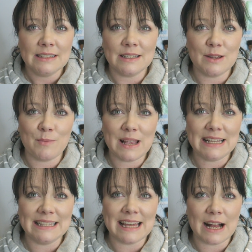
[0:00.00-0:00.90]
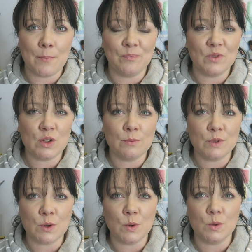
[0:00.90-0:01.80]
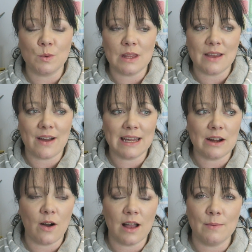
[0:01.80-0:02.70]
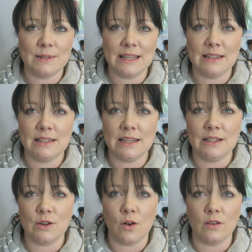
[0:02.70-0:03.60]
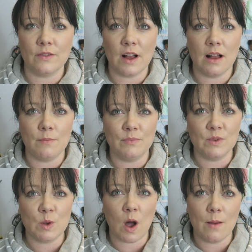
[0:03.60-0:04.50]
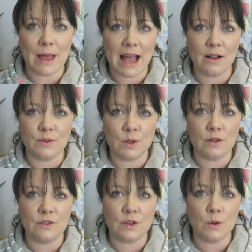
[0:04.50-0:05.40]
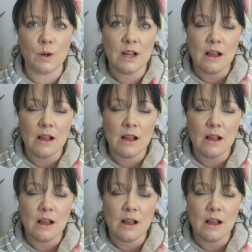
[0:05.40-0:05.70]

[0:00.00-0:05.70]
Does it mean that some schools where they've had a high percentage of um, time outside of school